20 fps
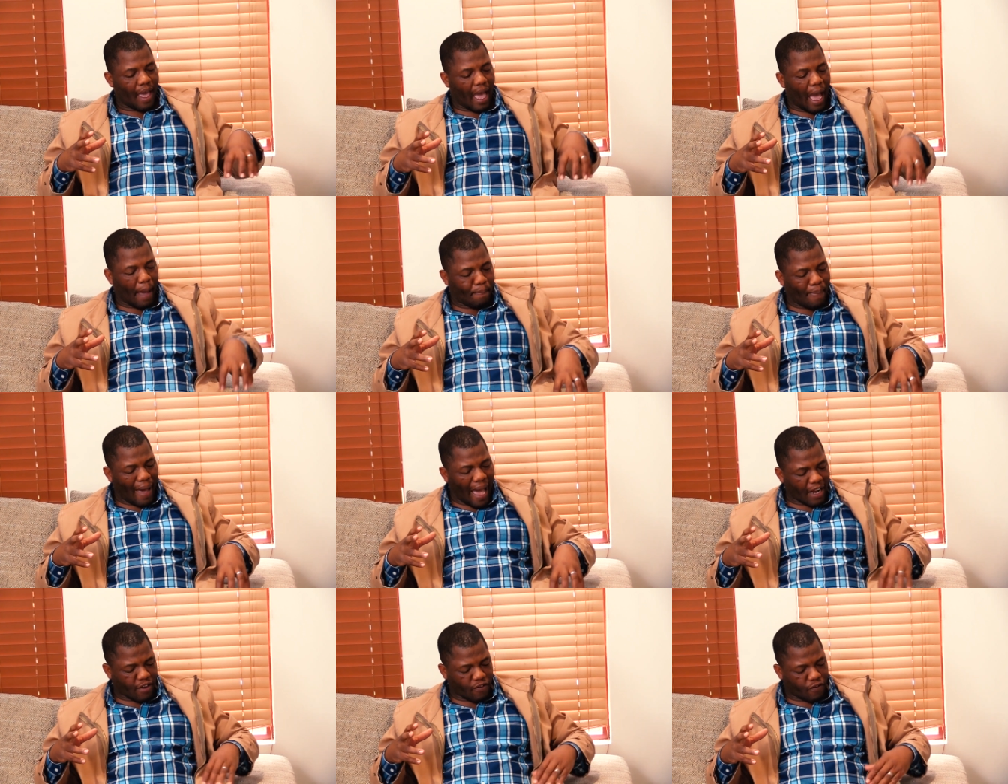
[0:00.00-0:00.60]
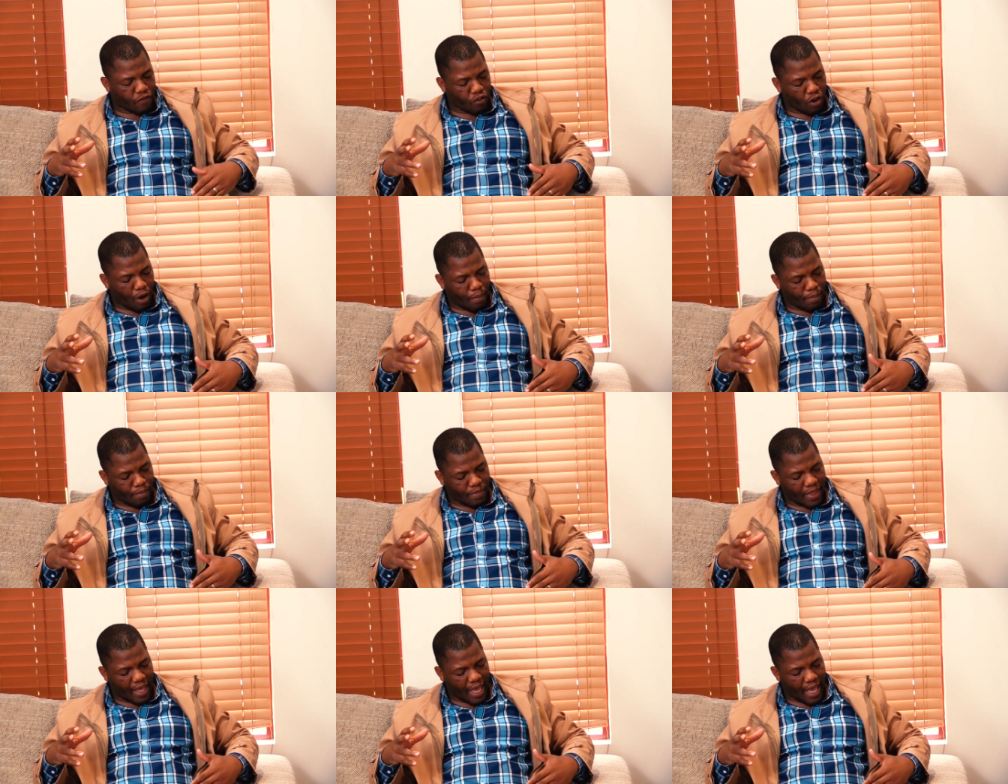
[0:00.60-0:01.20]
apart
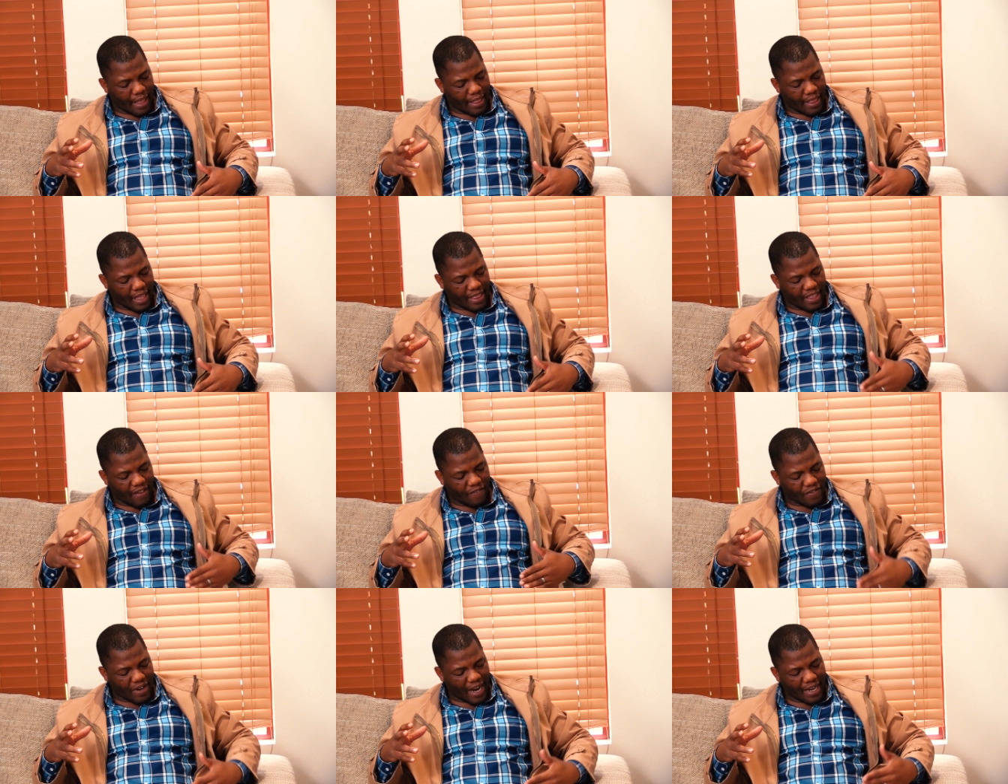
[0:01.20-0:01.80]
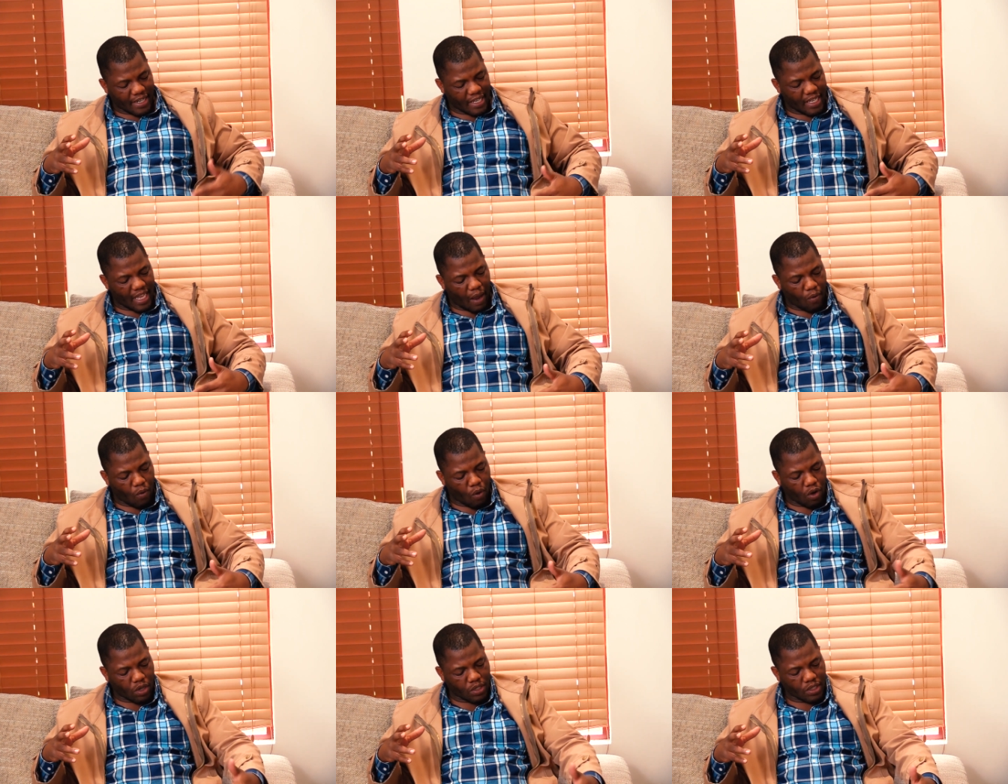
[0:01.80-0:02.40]
from the, the, the frontier
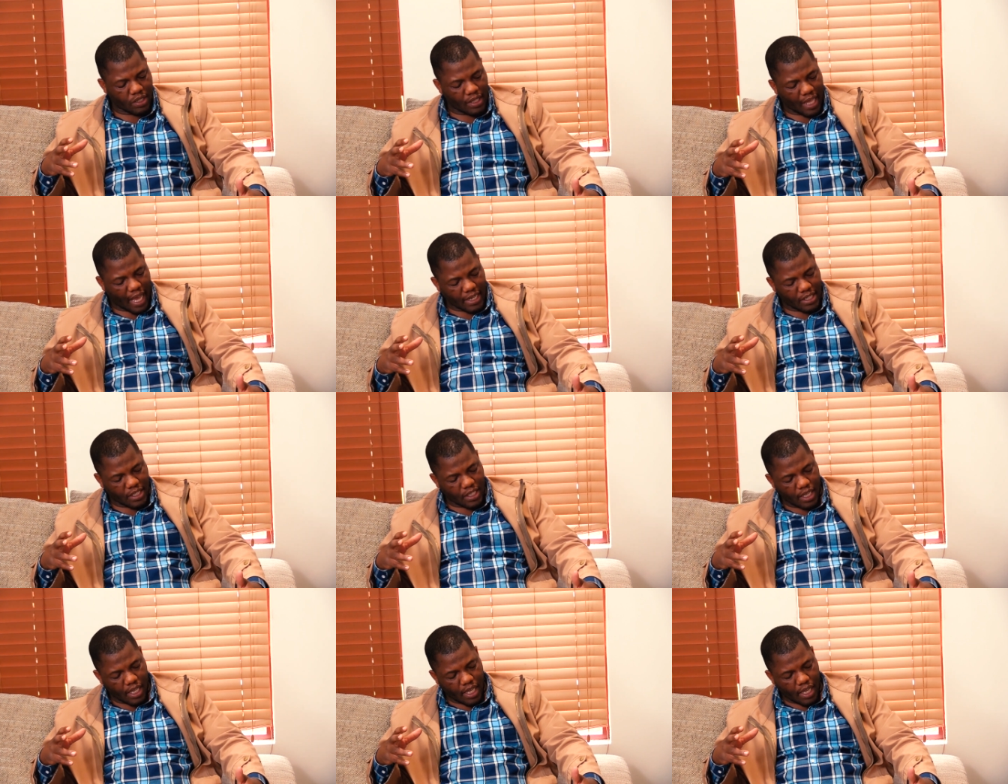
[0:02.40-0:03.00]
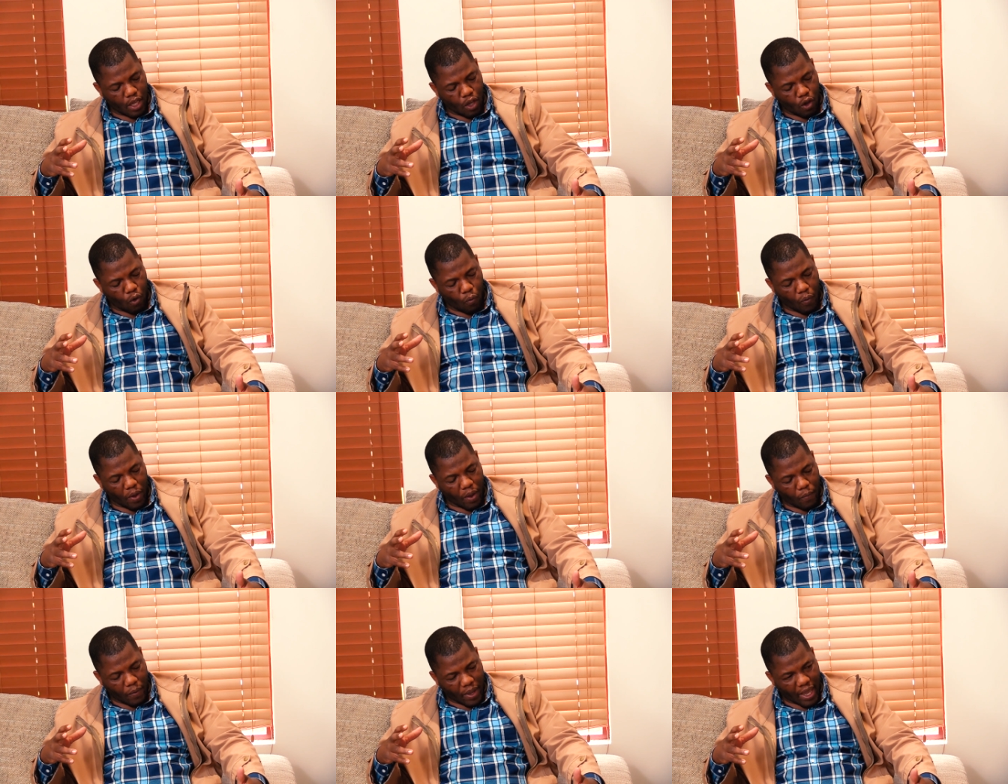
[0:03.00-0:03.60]
wars that
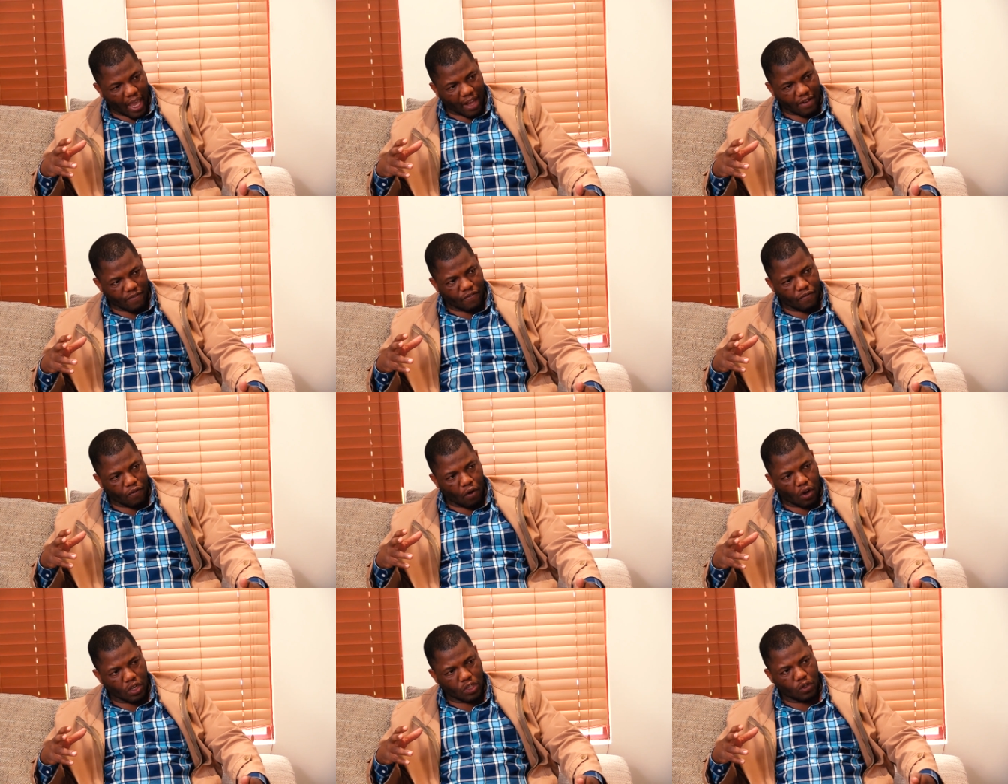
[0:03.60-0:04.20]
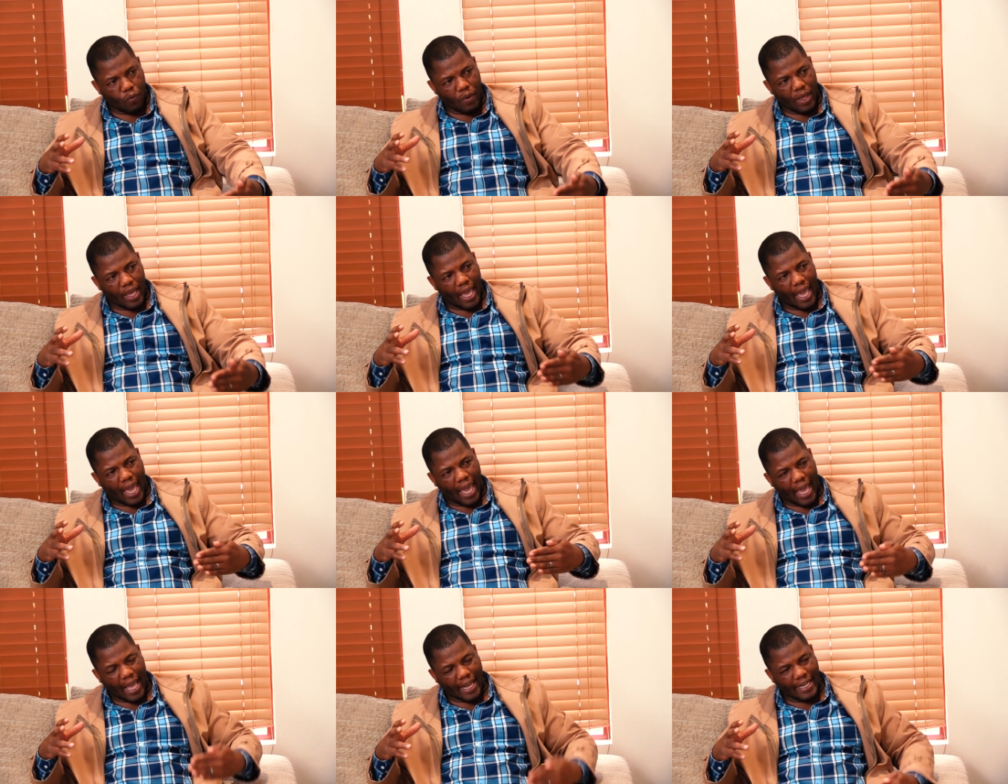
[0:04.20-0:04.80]
we, we had fought, we
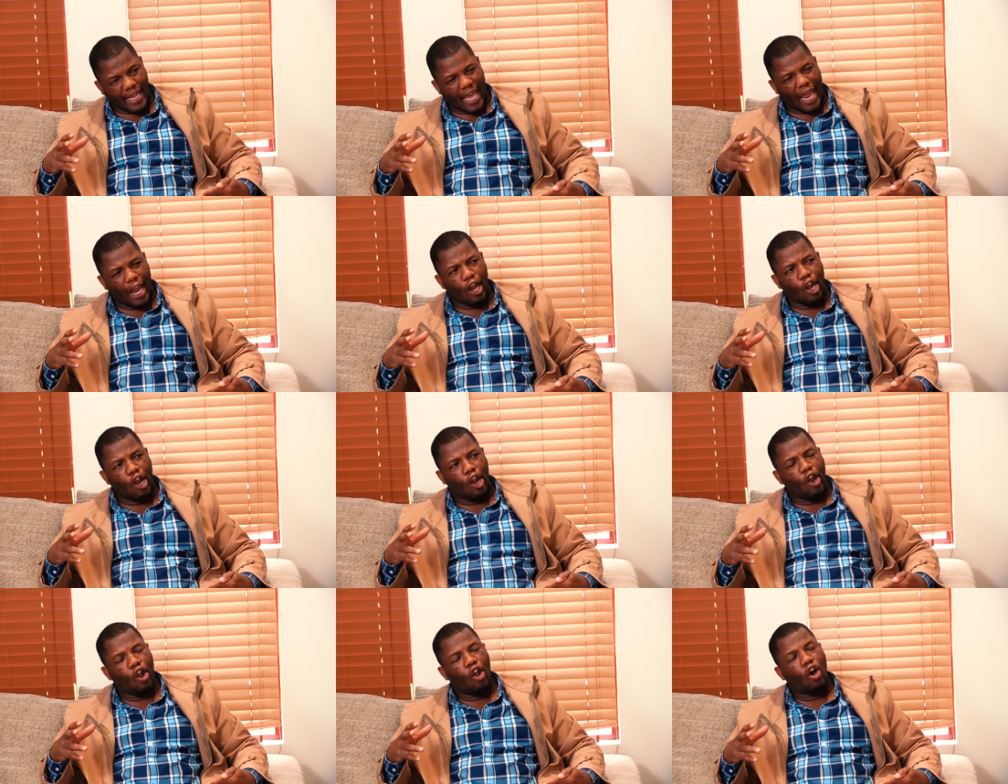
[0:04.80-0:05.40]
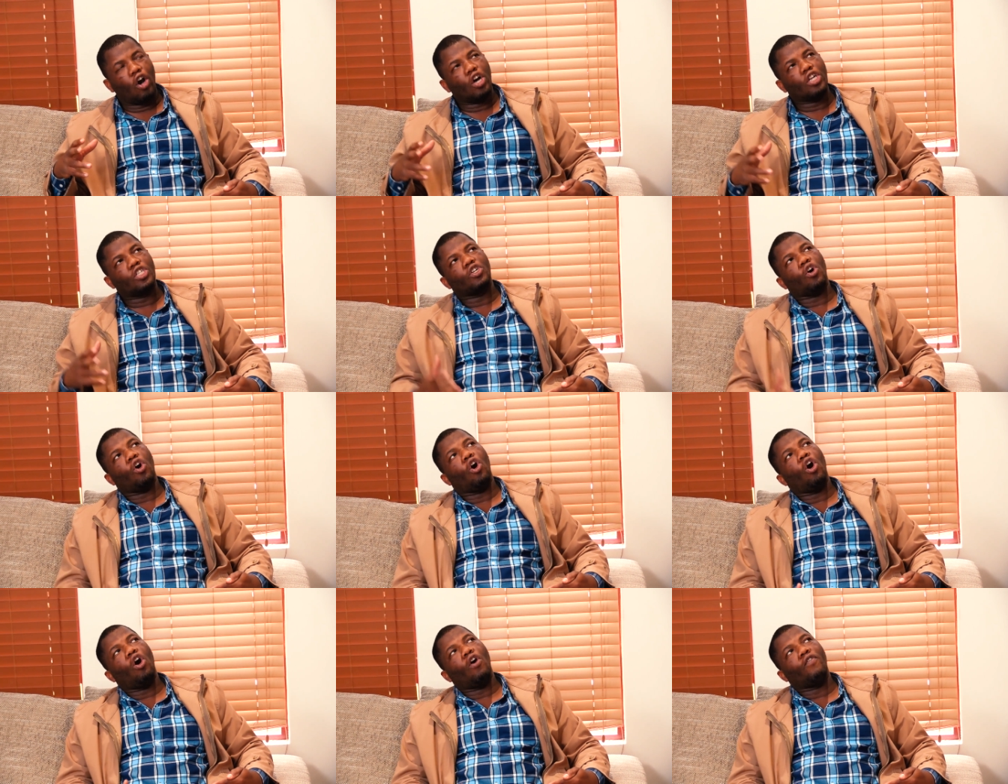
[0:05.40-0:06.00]
had a
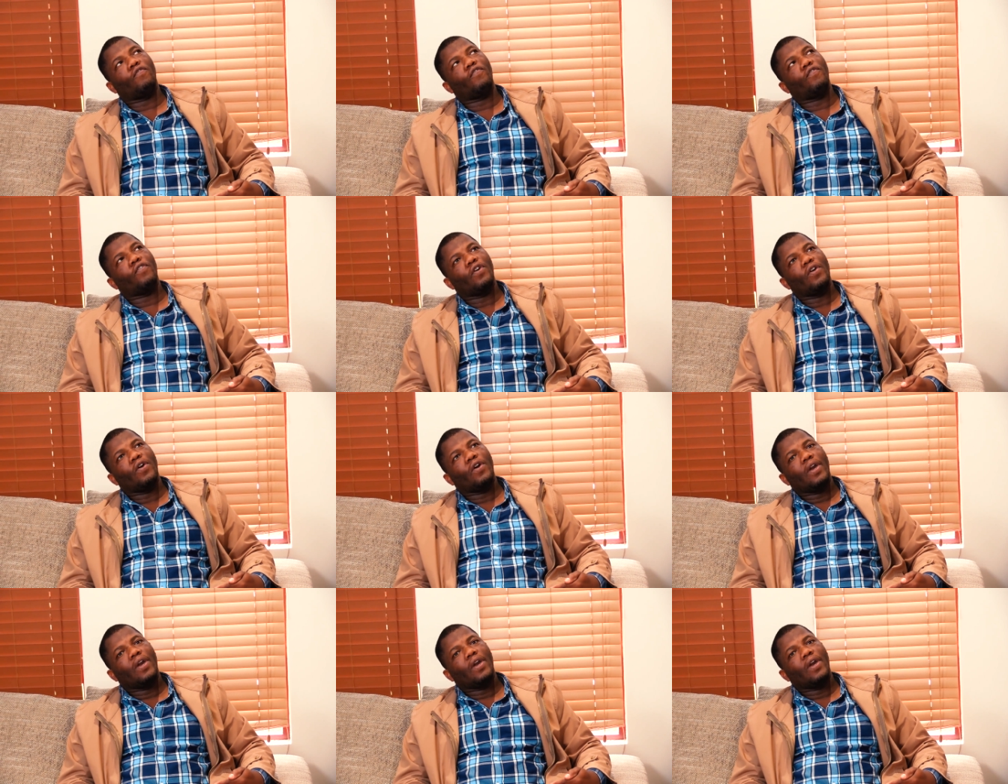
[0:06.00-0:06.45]
lot of